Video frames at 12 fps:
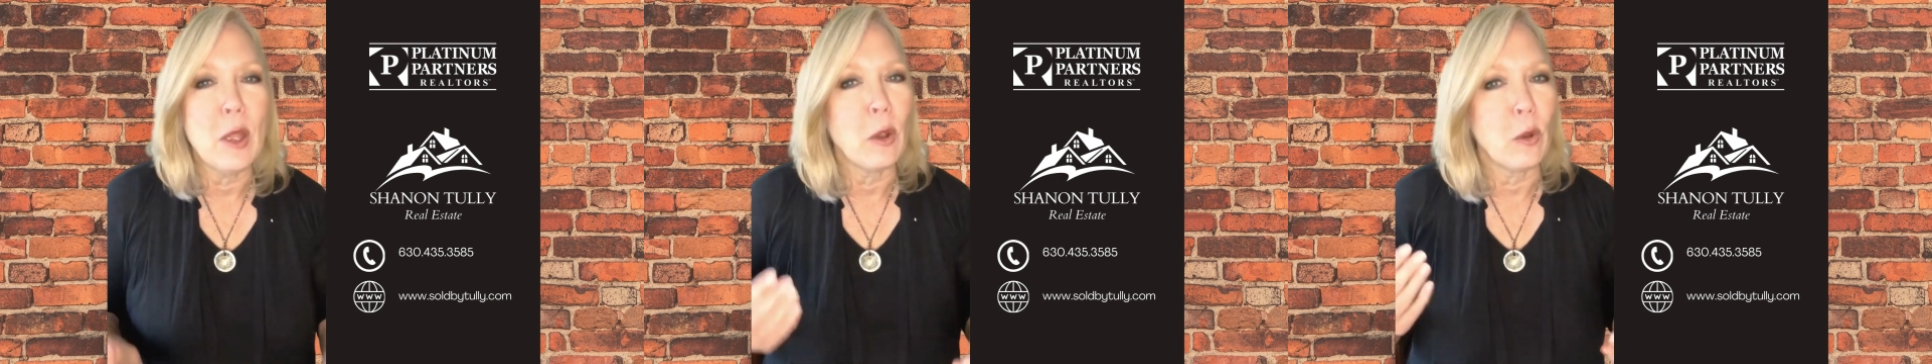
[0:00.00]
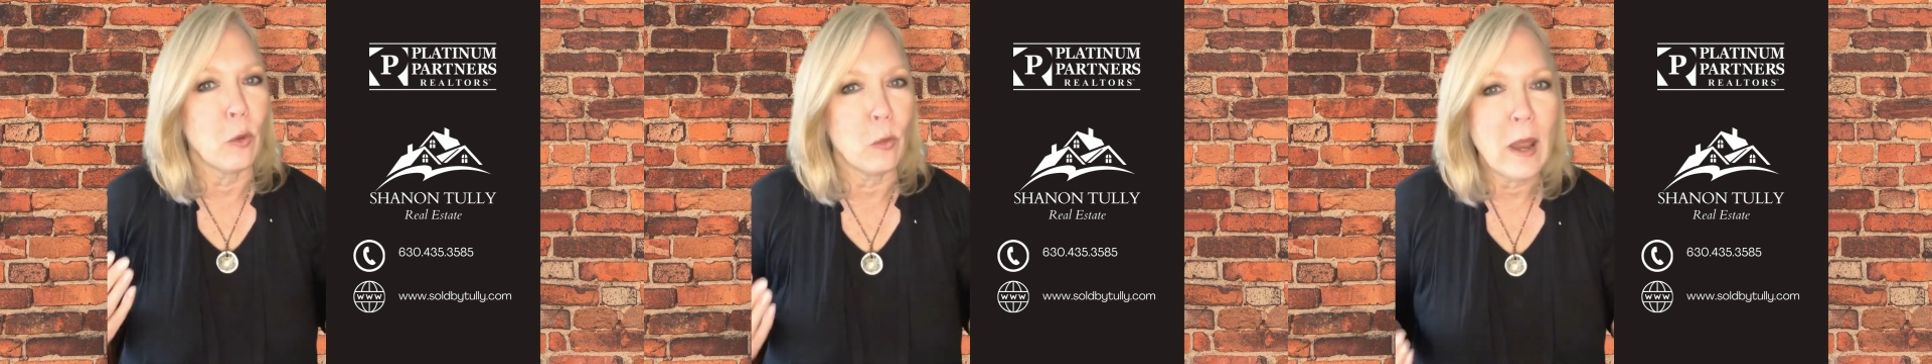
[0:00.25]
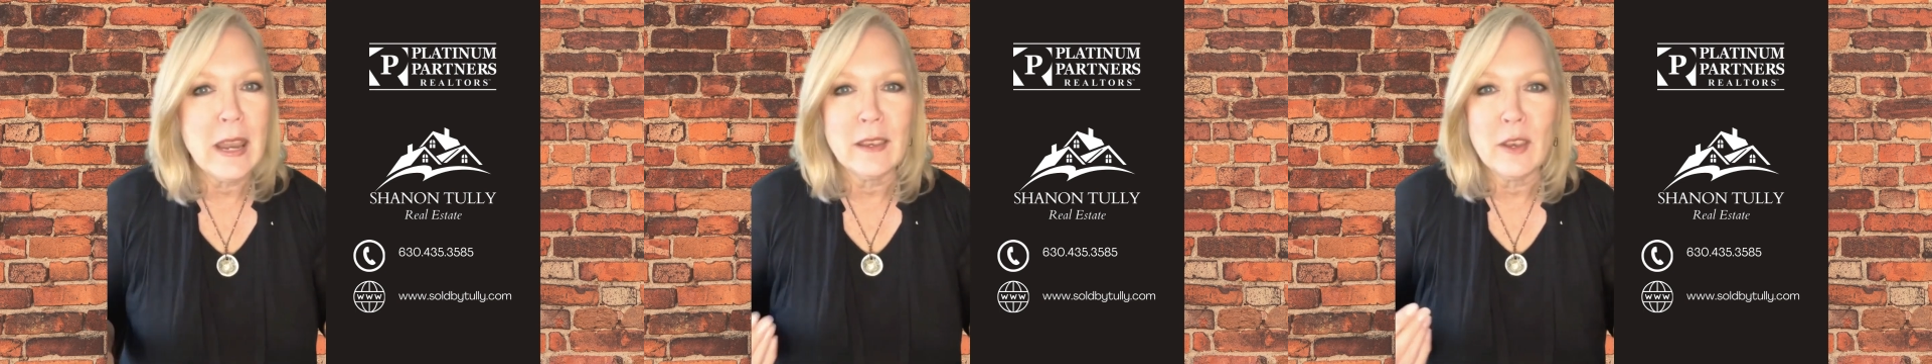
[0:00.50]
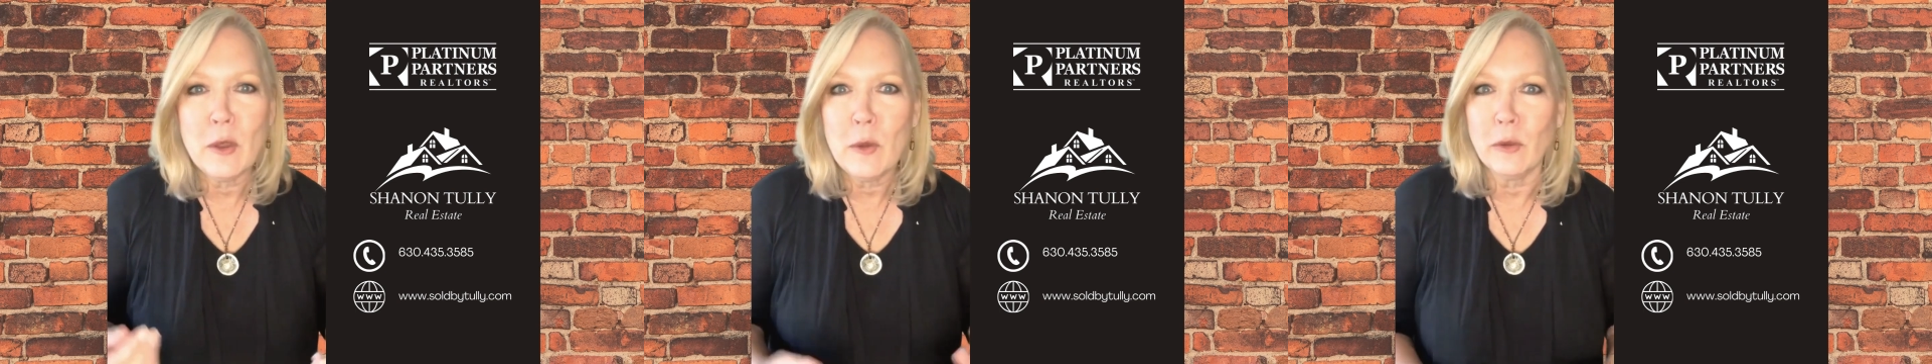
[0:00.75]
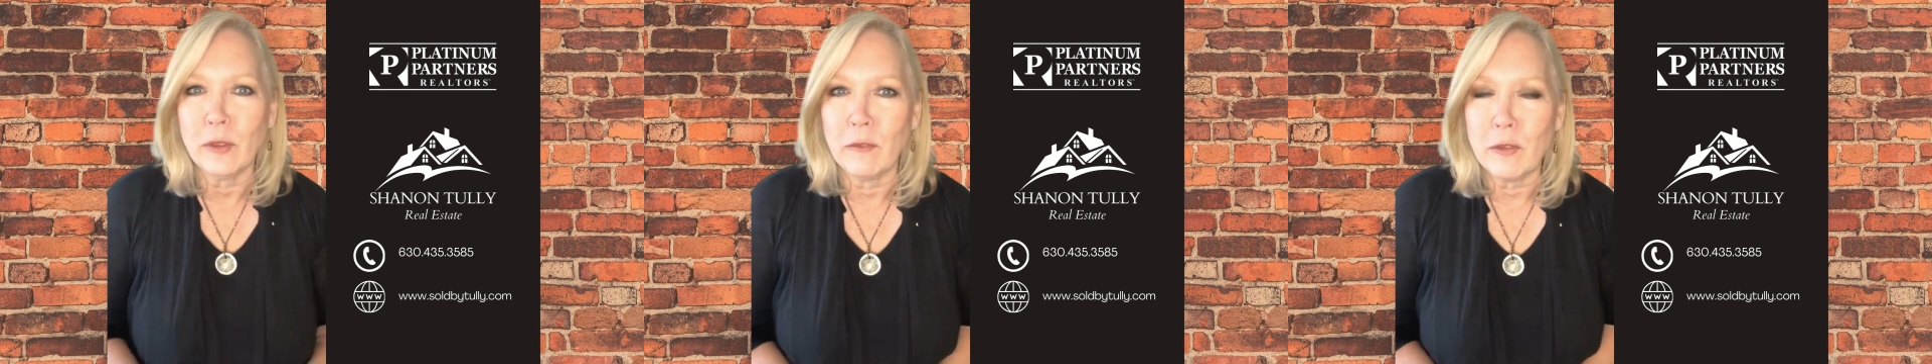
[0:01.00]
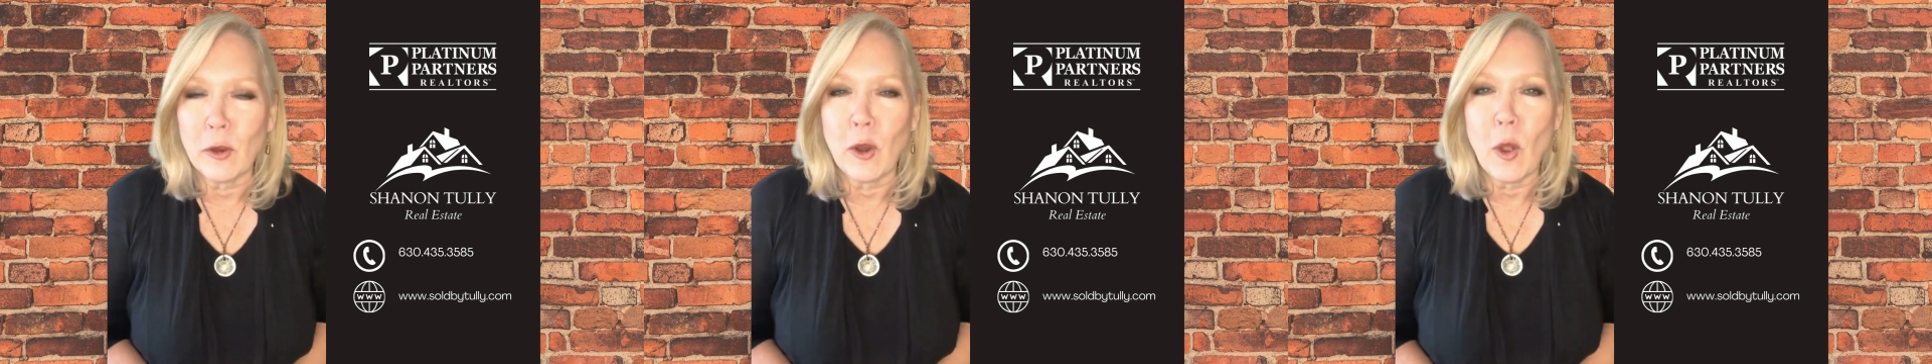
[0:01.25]
Great news
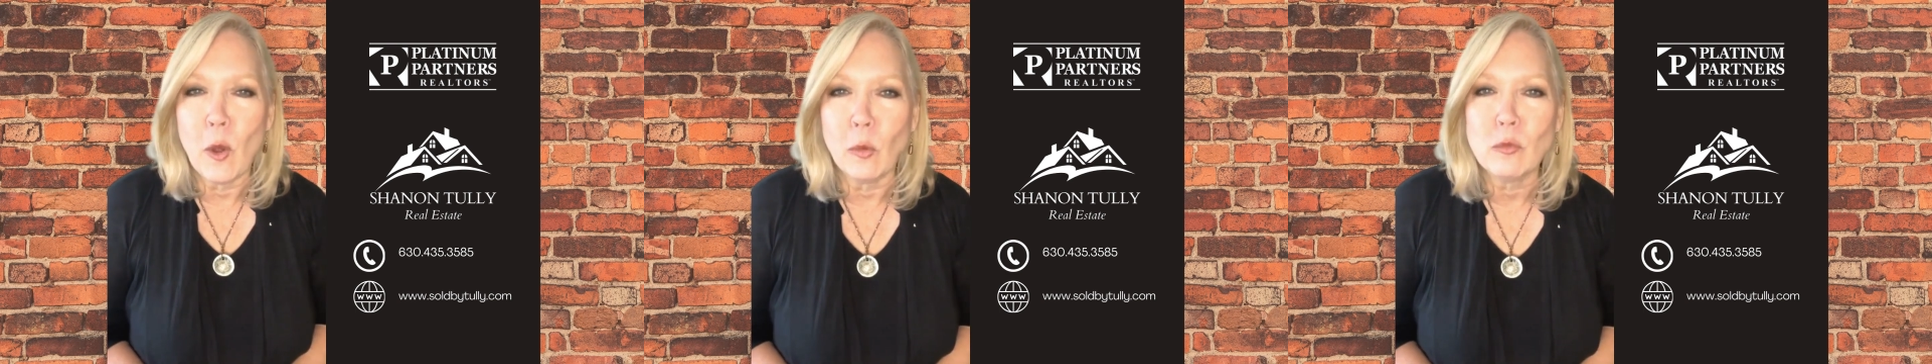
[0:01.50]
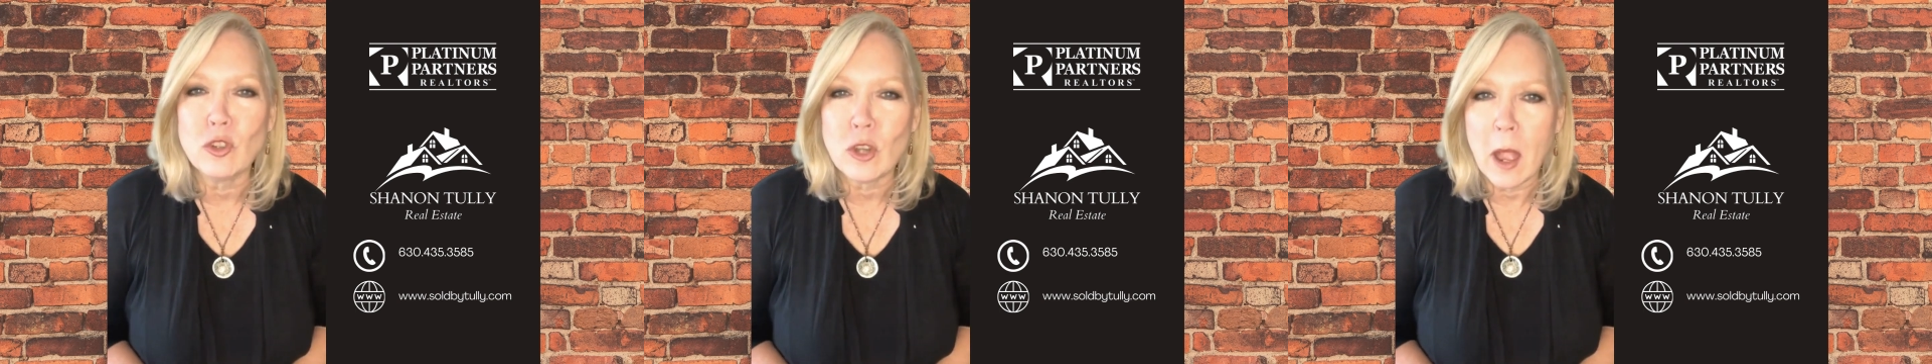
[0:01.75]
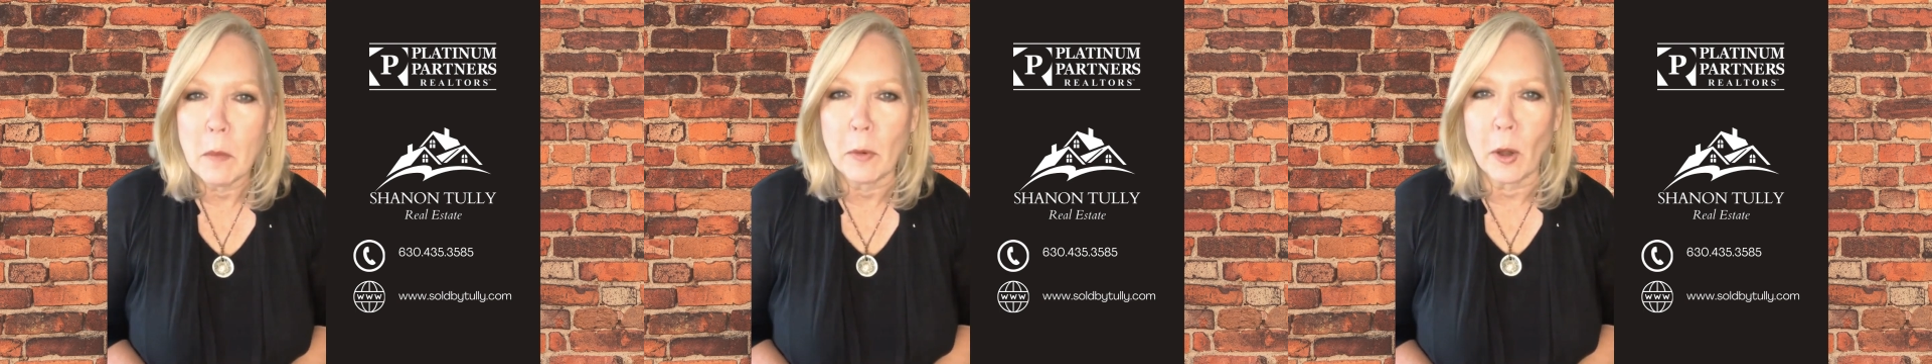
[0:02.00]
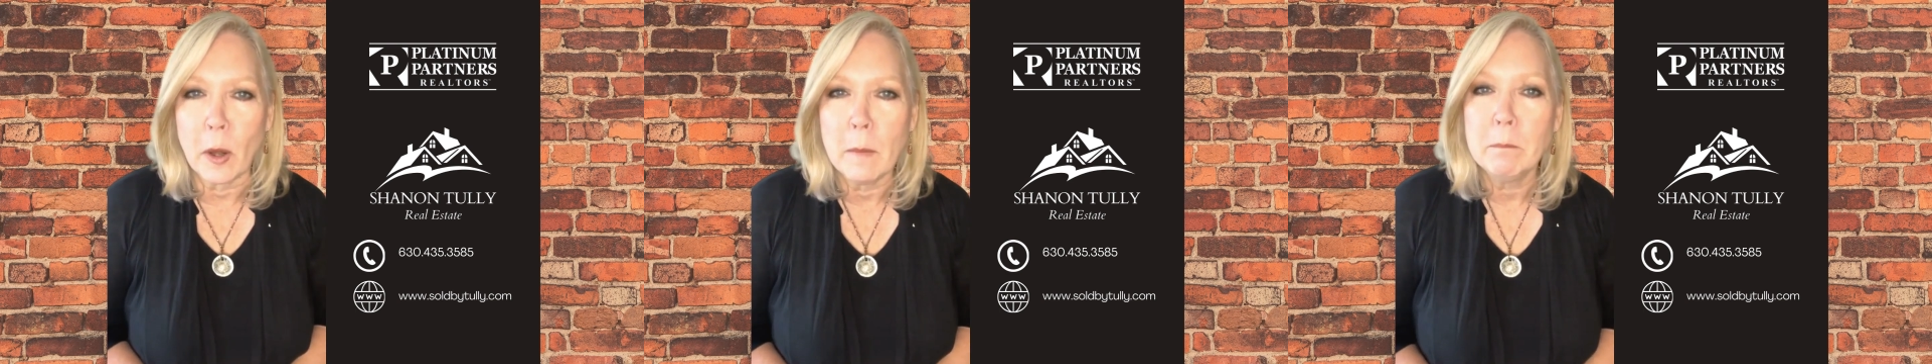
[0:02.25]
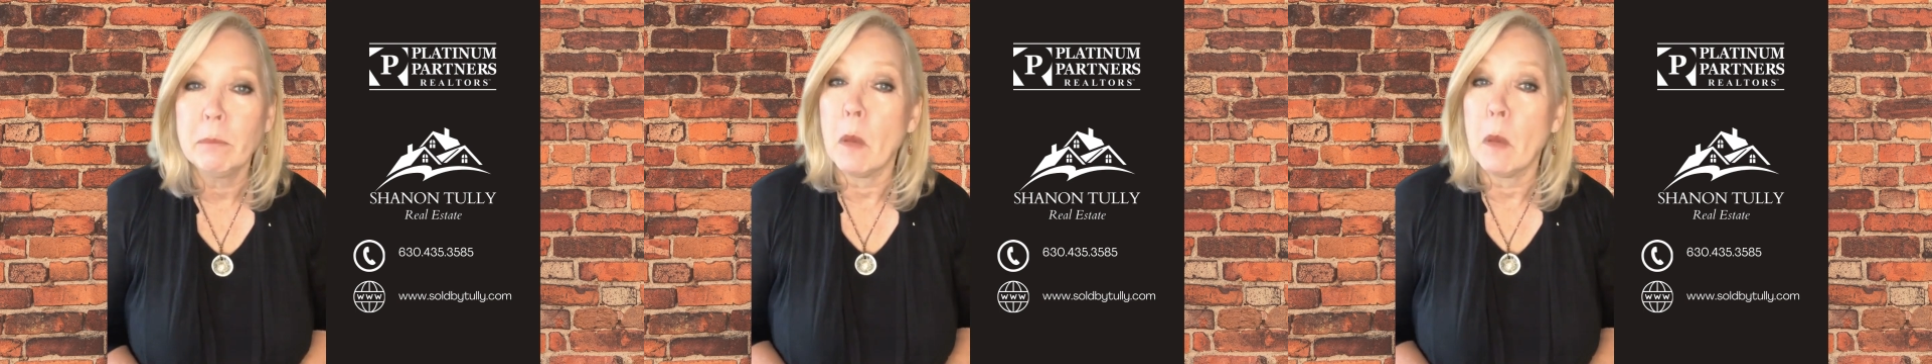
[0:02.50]
if you're a home shopper.